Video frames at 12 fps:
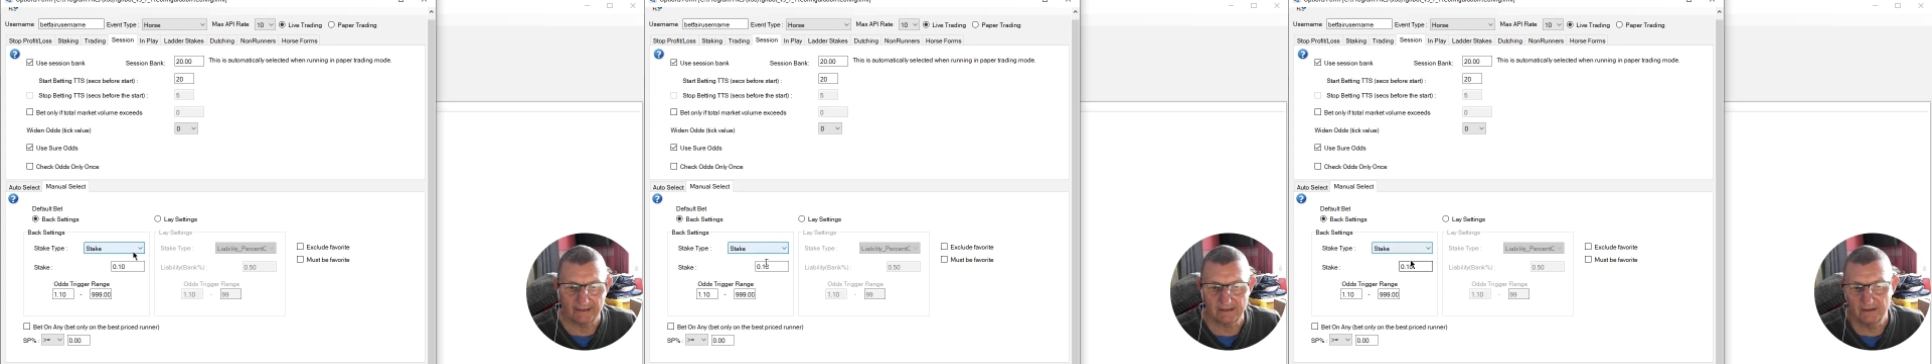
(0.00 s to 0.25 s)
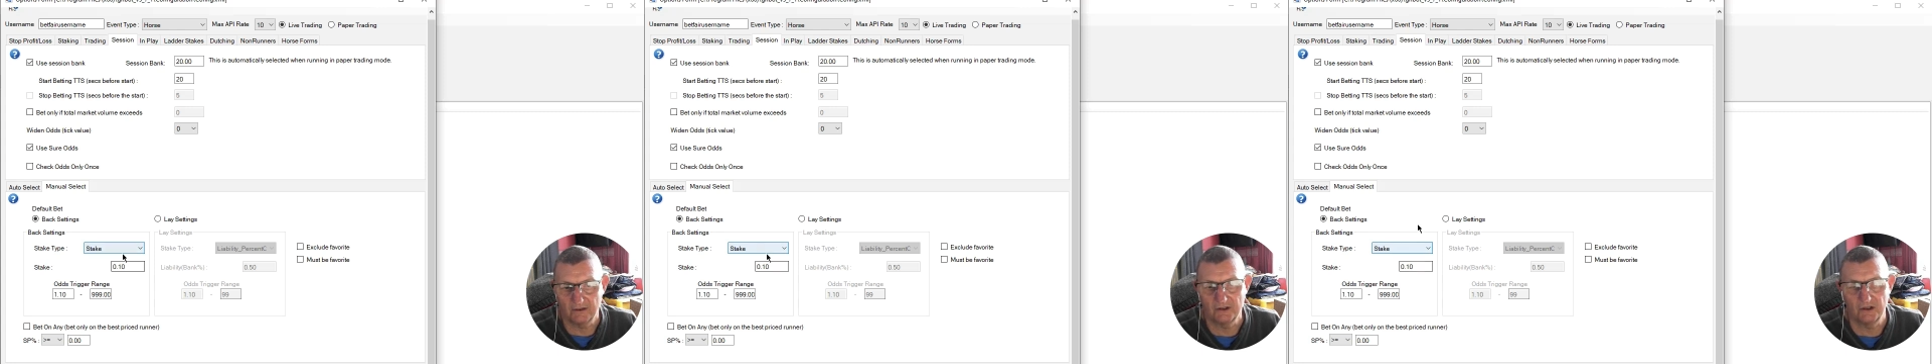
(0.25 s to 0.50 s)
So
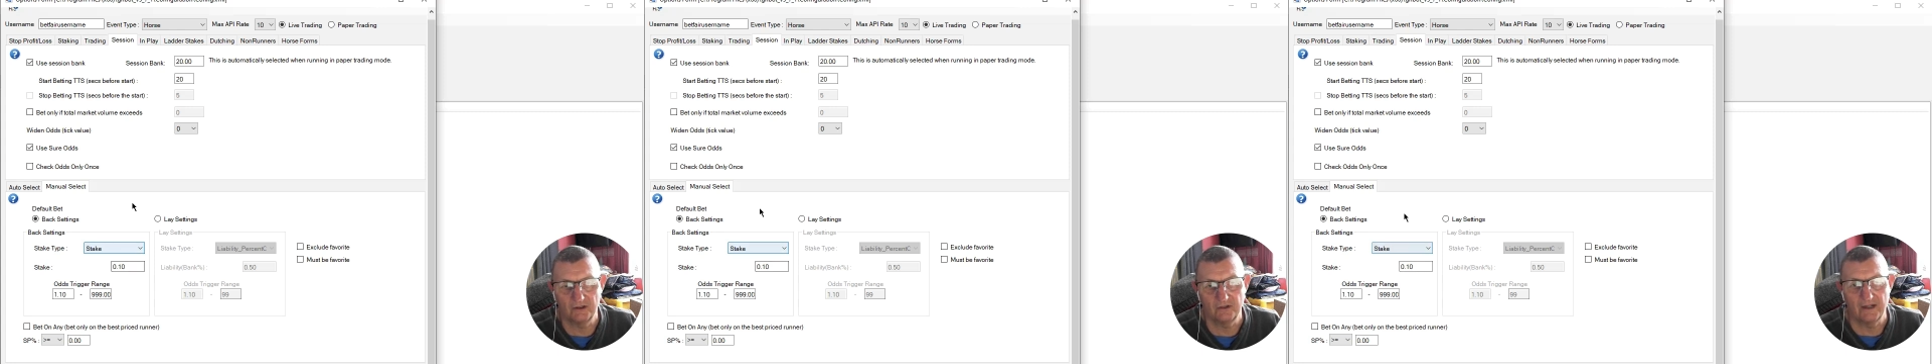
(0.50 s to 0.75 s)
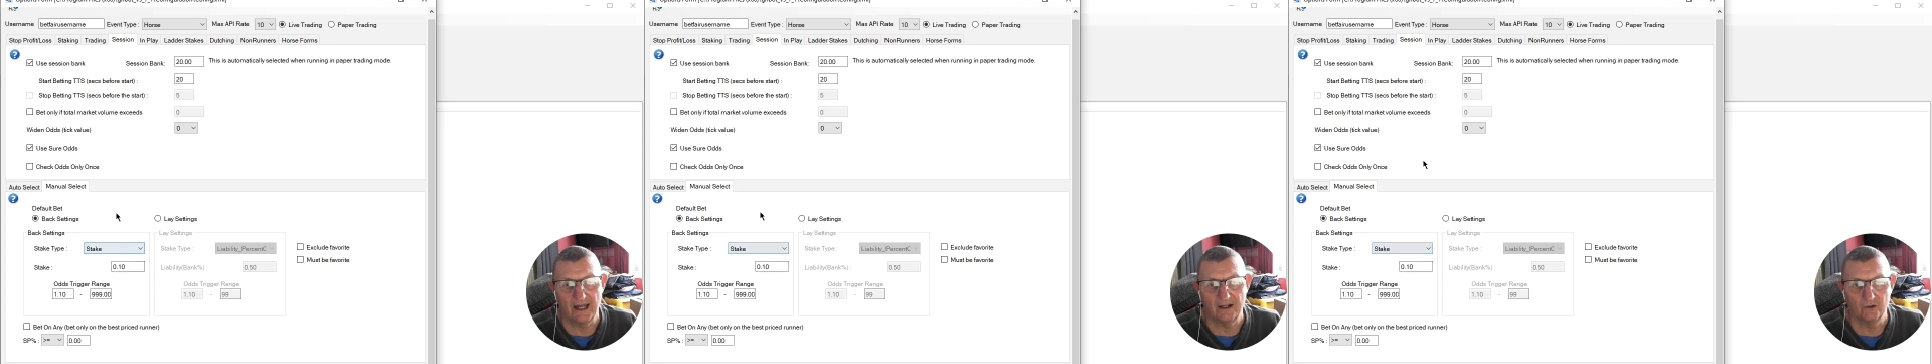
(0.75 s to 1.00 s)
you could do
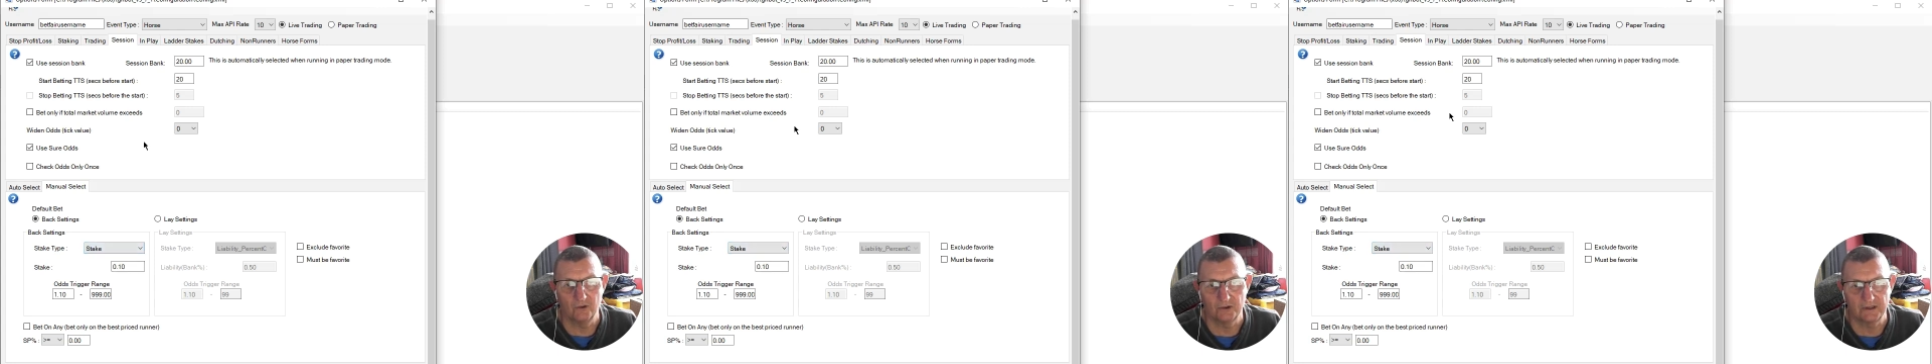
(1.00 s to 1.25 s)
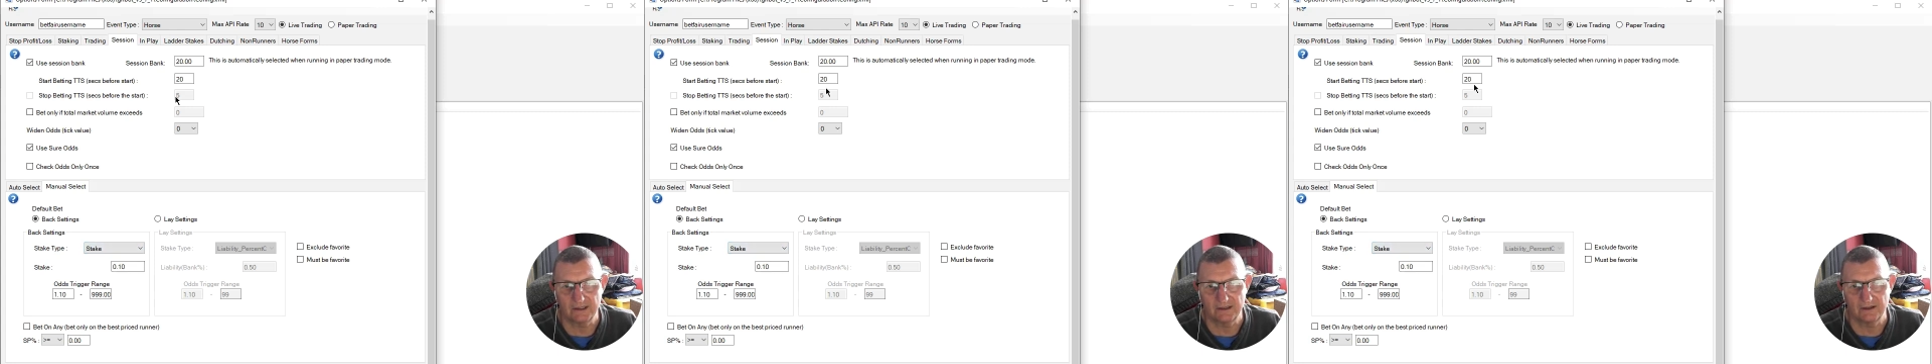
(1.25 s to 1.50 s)
that, or
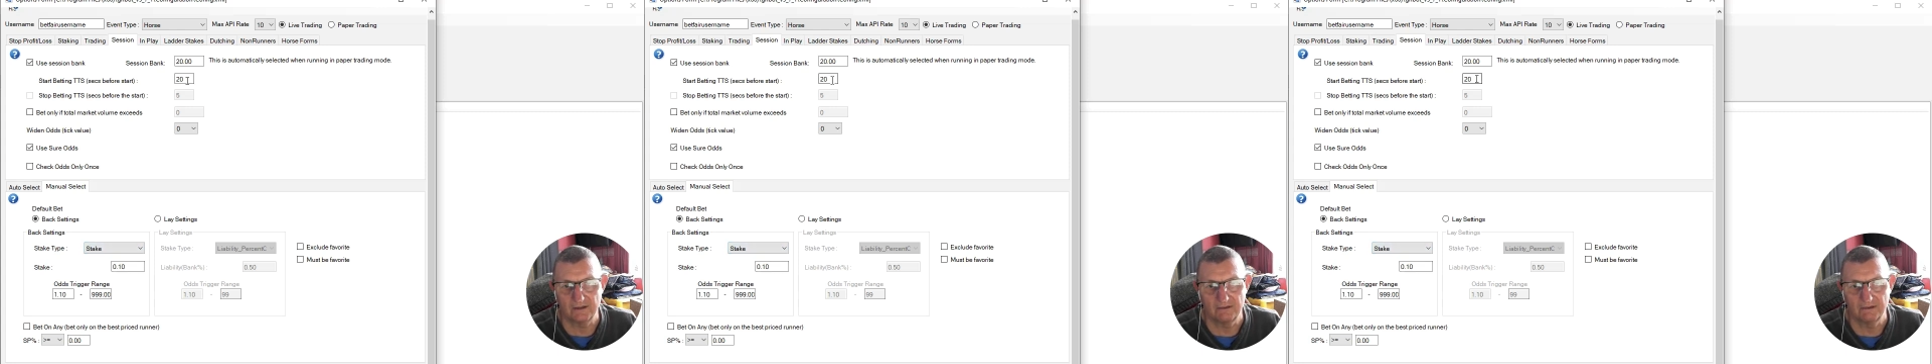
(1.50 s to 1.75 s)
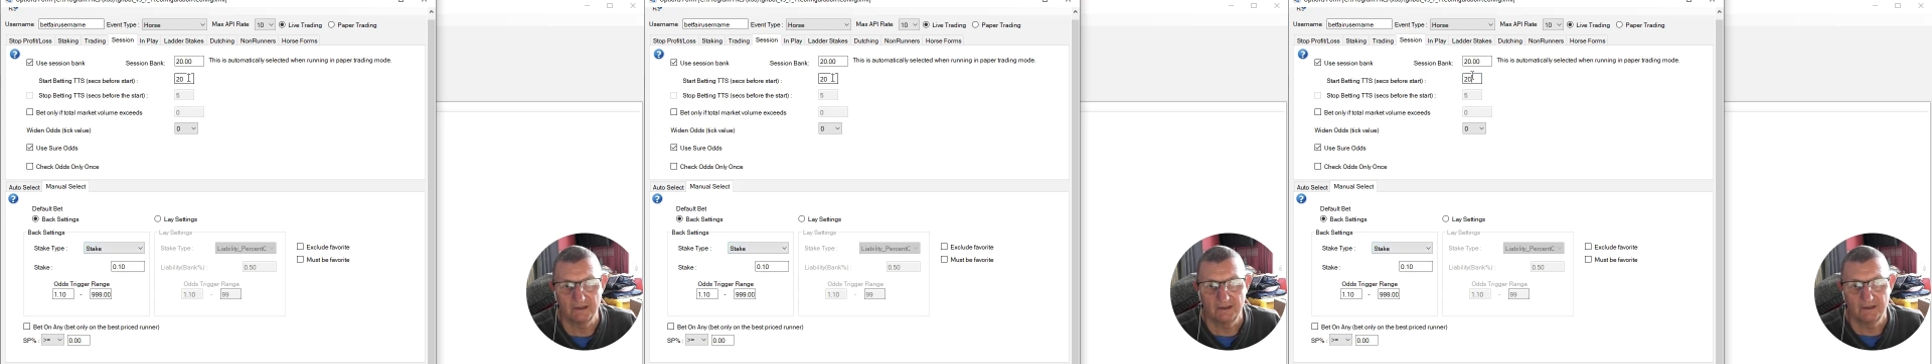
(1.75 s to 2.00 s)
just do